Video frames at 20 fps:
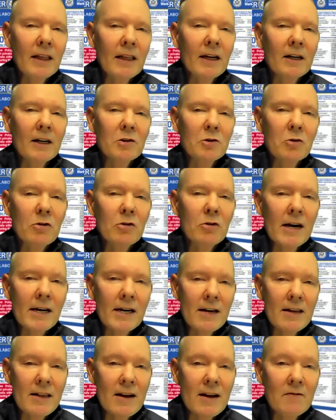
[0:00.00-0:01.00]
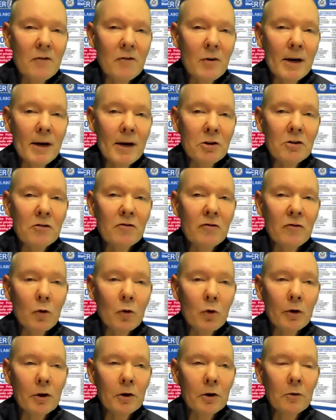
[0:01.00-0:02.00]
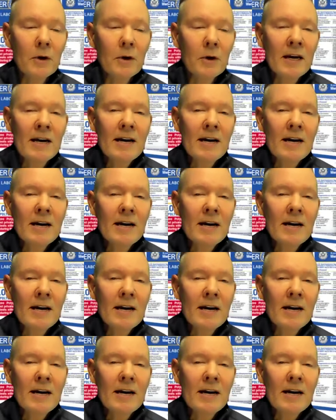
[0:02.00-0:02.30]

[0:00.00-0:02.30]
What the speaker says: that is tracking that information for you.